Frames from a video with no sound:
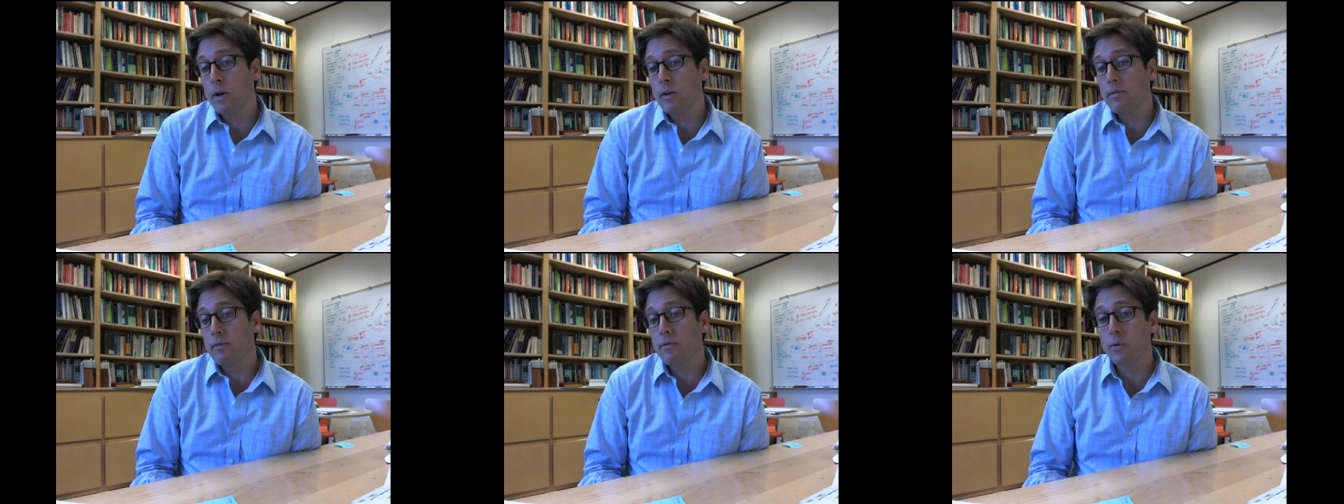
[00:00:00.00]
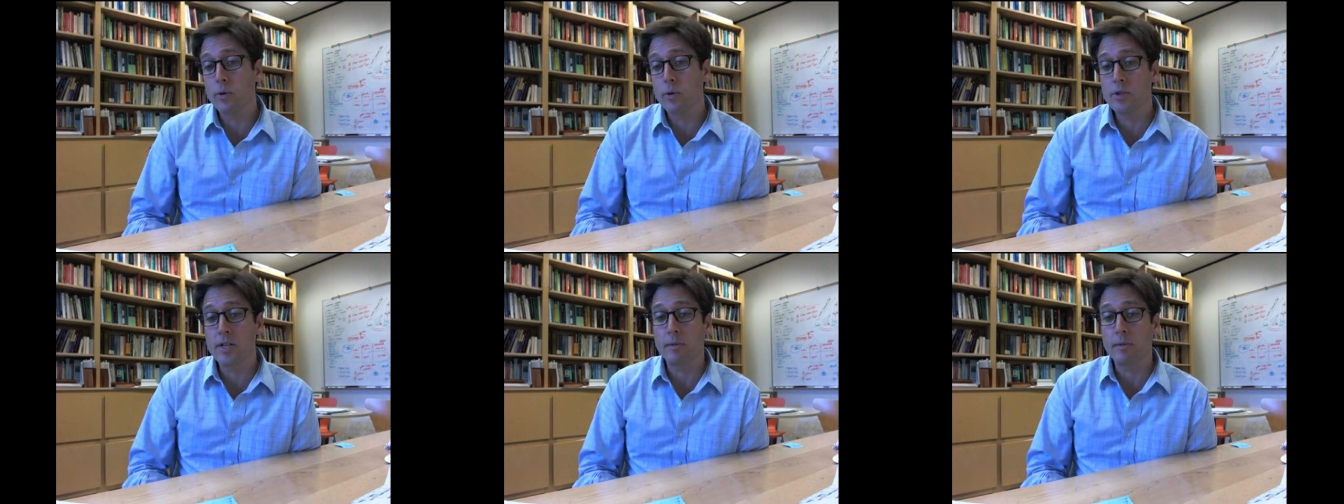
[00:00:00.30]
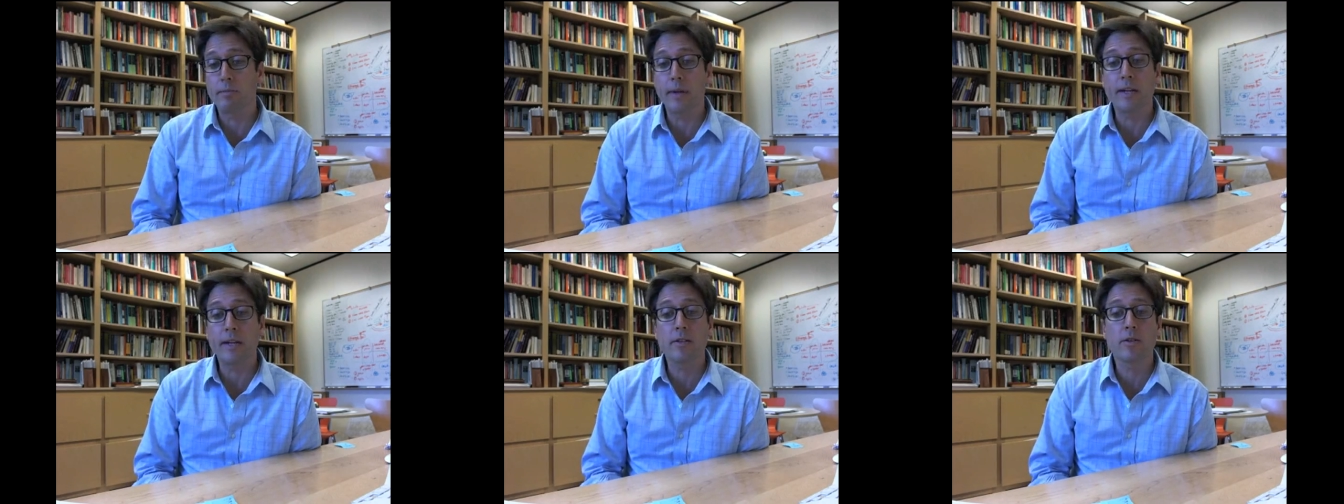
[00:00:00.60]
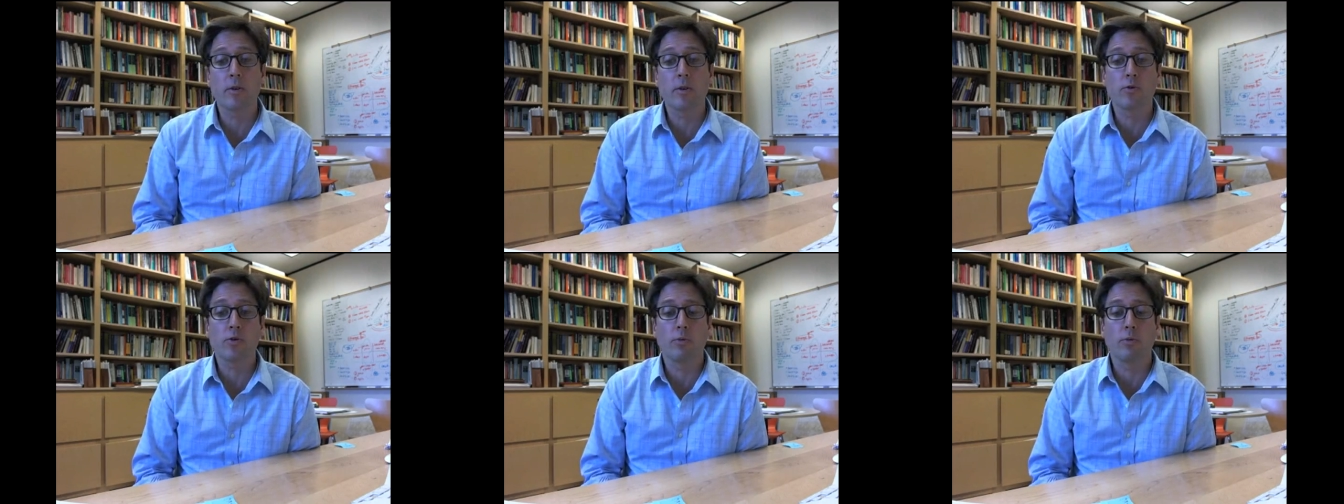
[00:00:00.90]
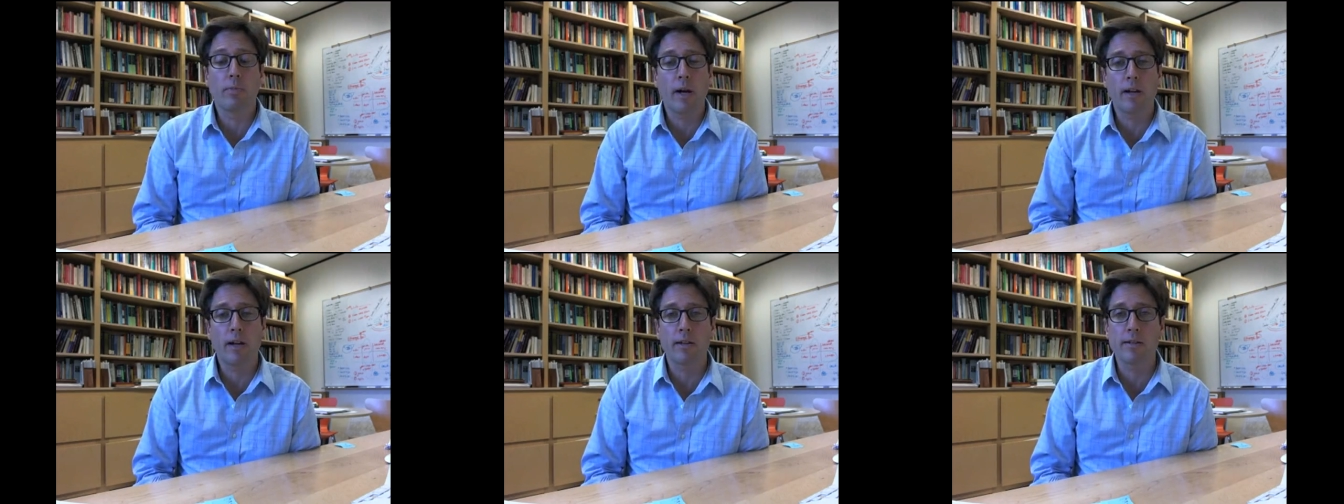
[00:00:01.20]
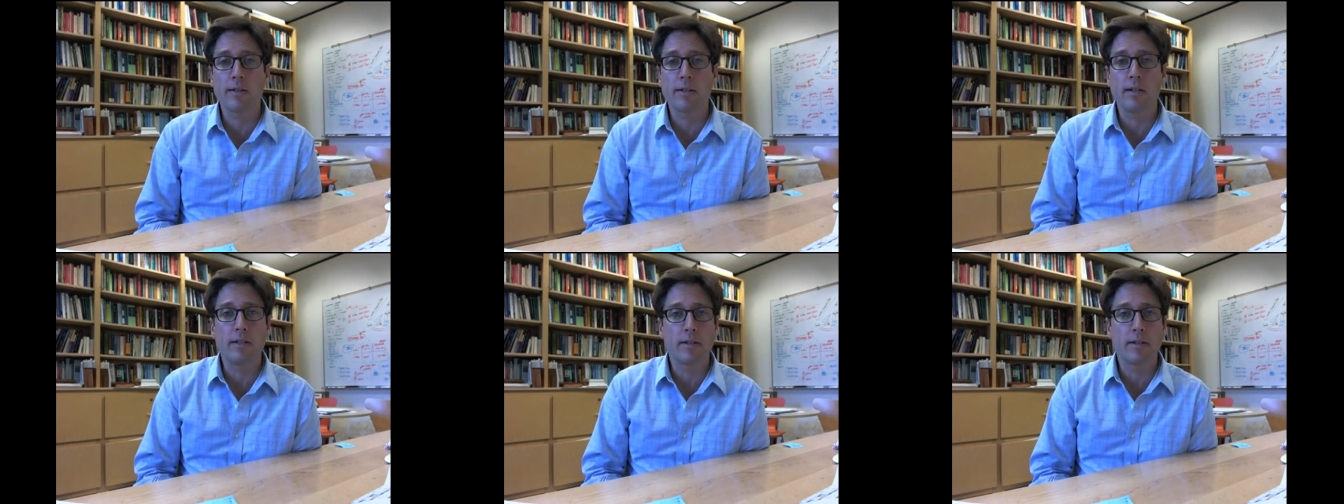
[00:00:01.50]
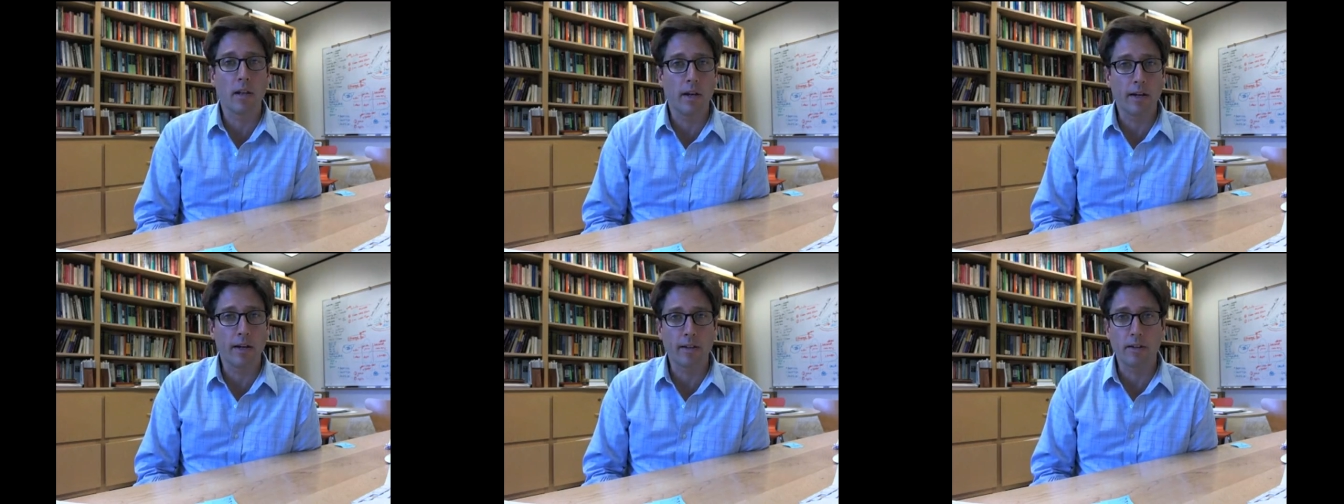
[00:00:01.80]
forging big social policies
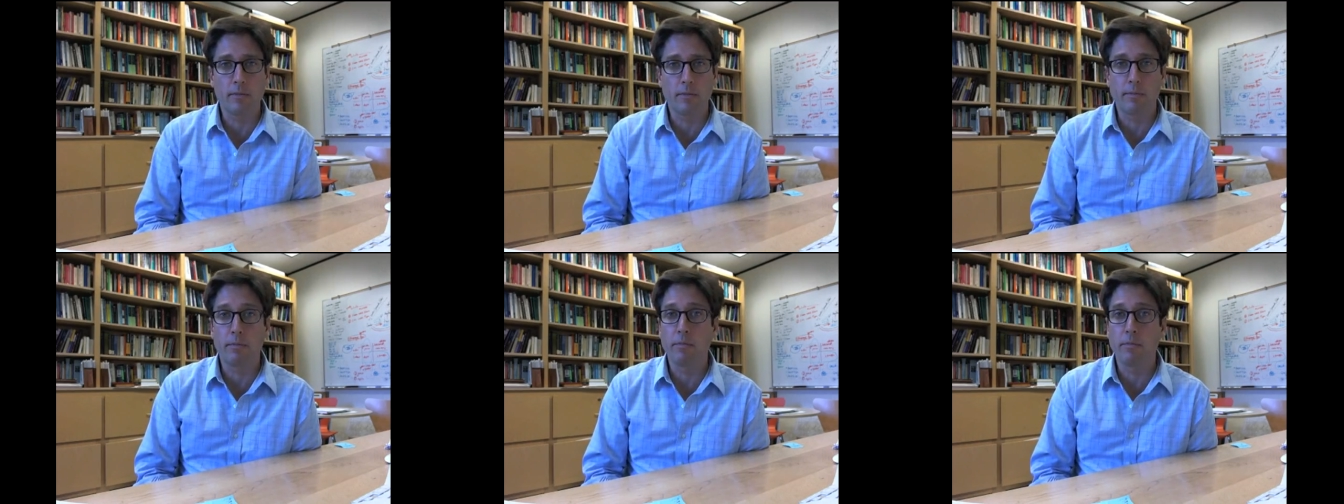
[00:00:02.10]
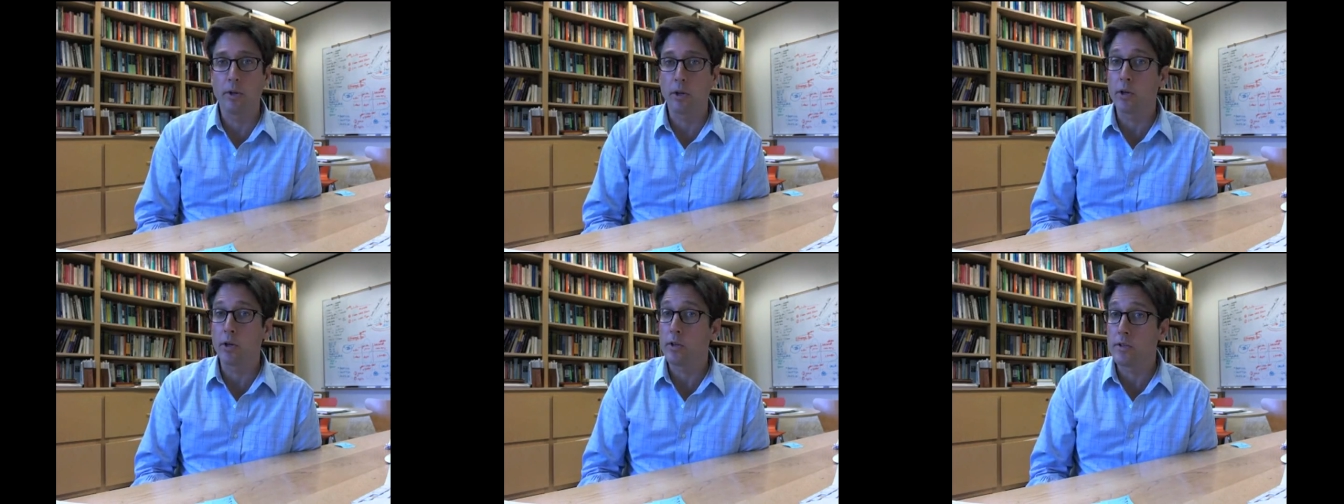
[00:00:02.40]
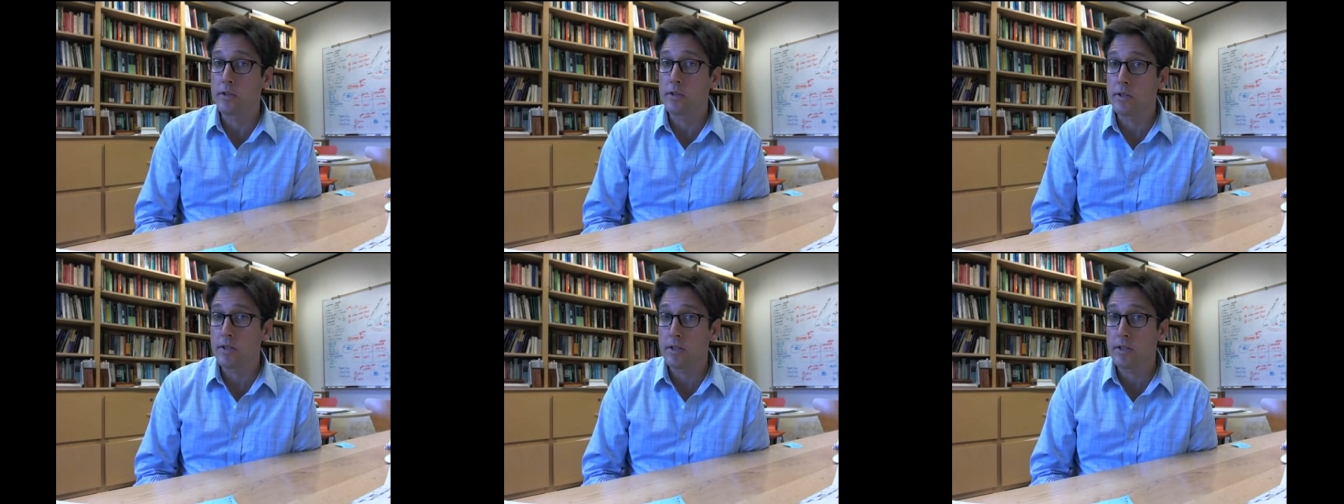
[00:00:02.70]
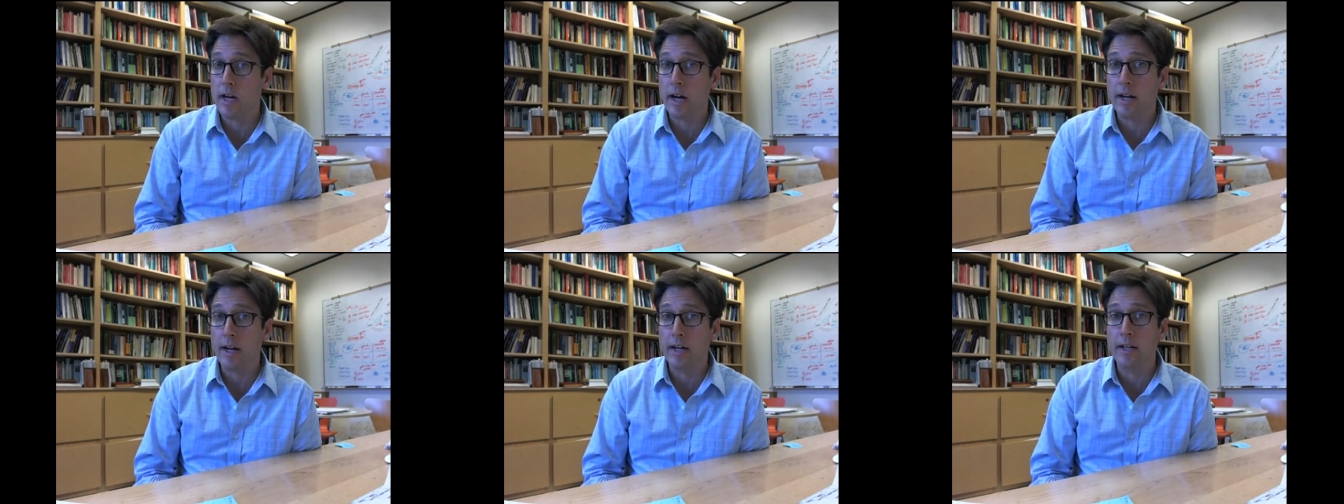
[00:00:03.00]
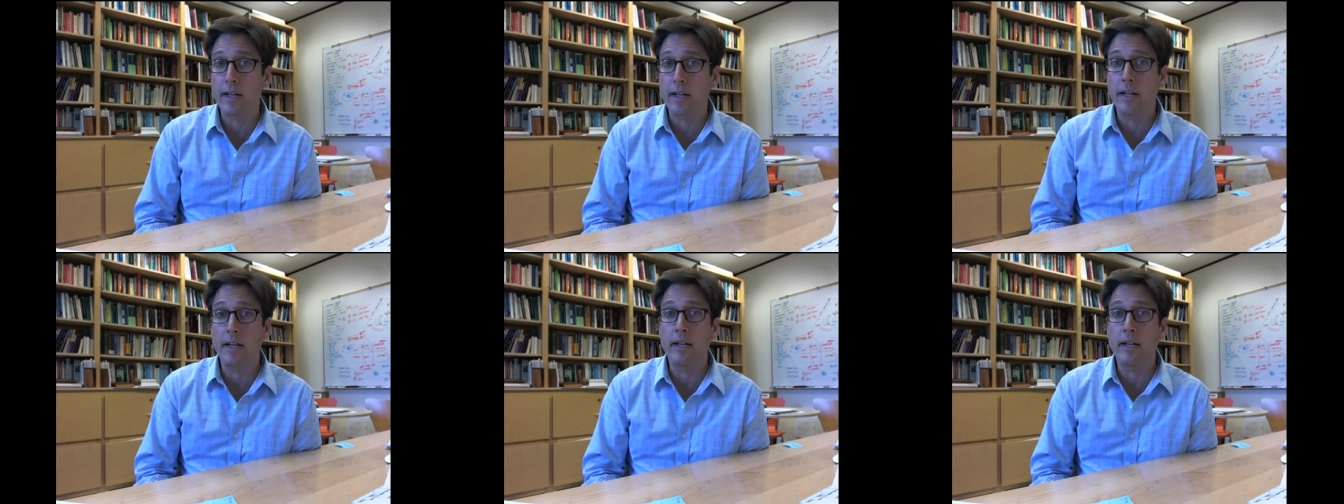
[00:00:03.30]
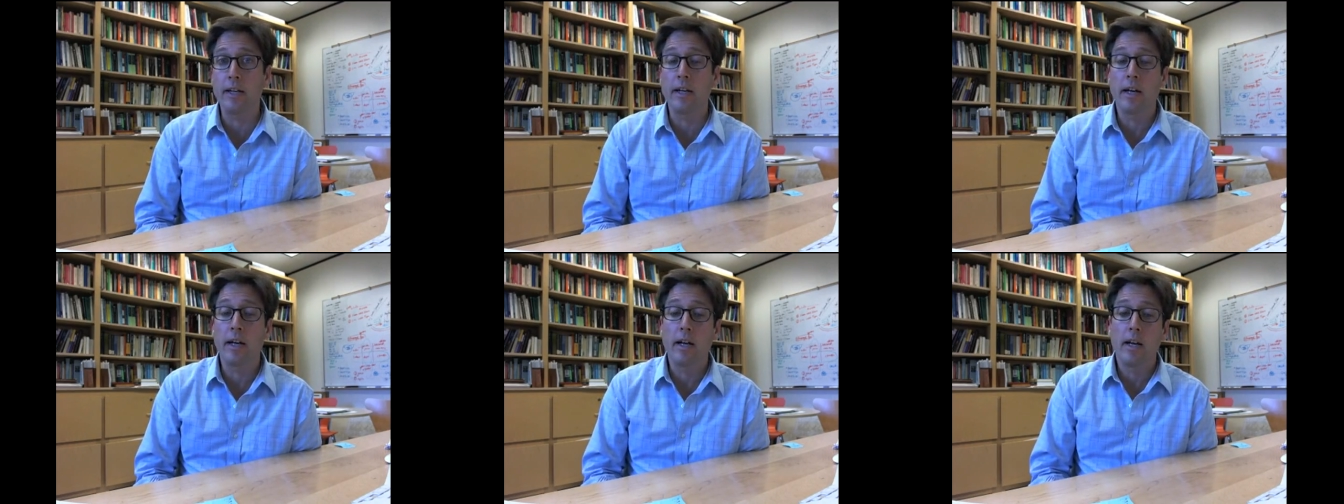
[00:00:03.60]
like the Good Society,